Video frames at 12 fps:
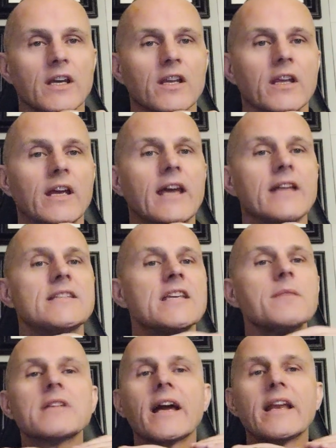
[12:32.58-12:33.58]
it
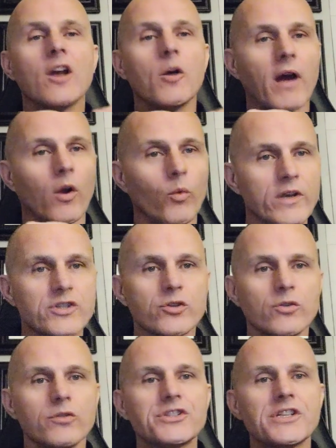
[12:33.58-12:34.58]
seems like no matter which
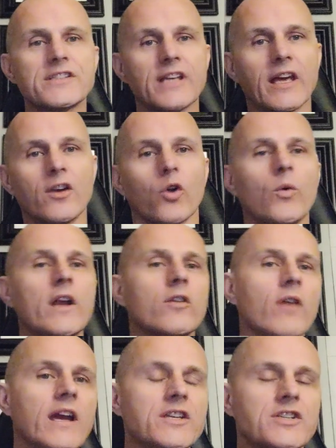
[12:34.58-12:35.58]
school she's in or what
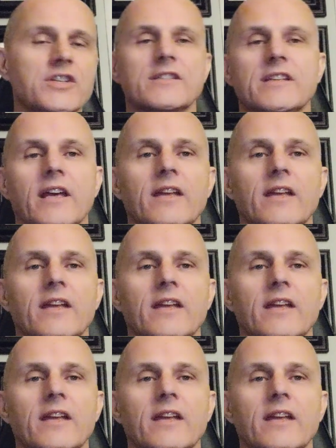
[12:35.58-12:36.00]
grade she's in,